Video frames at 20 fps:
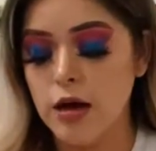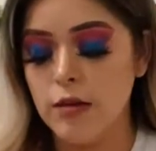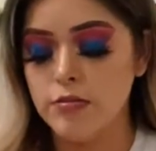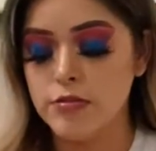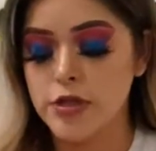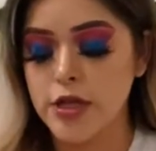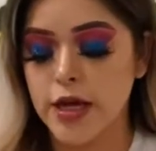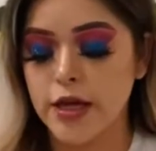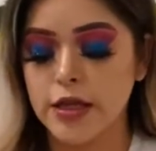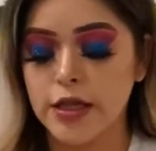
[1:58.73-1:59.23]

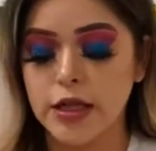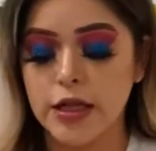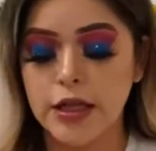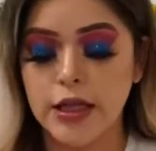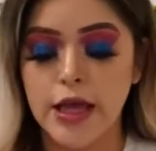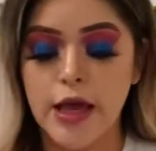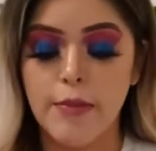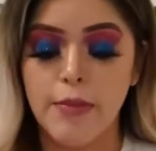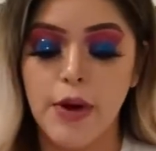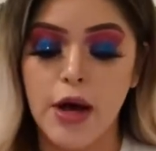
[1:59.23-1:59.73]

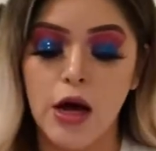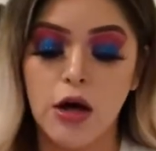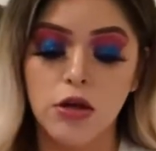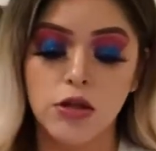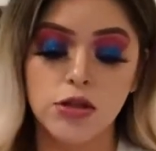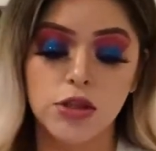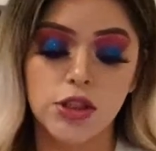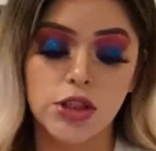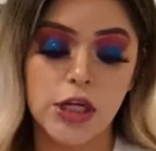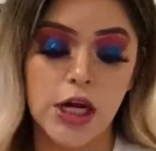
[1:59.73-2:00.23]
technically
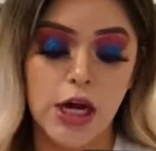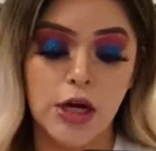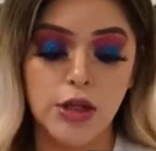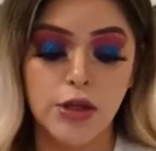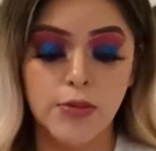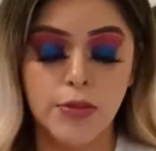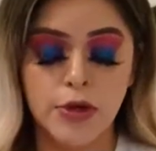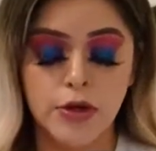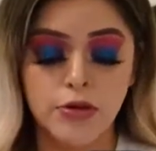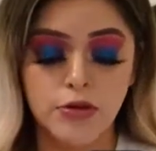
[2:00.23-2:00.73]
about child
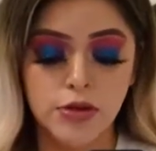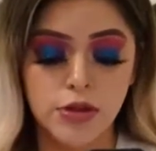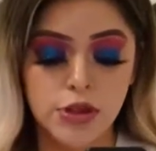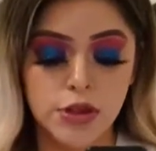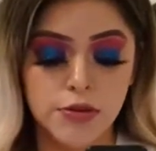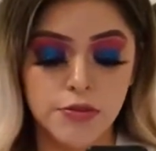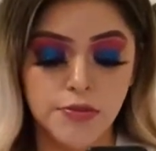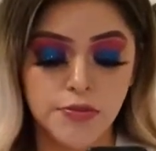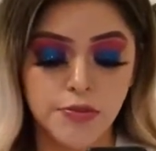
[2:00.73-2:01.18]
abuse.